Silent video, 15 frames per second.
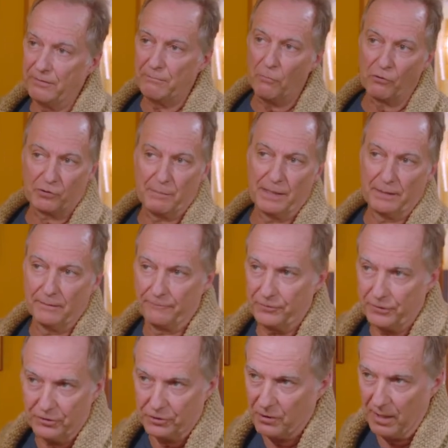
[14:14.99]
the most
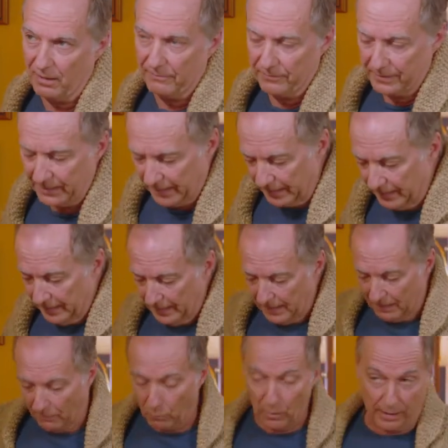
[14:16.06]
magnificent shot I ever did.
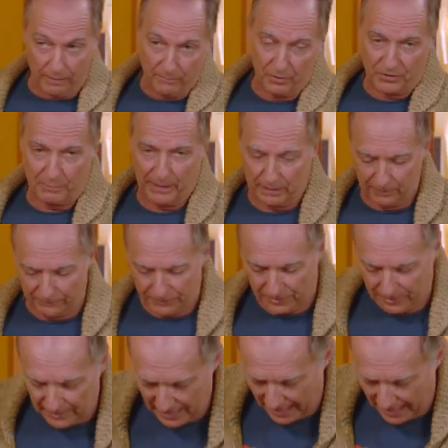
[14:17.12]
One of the most magnificent.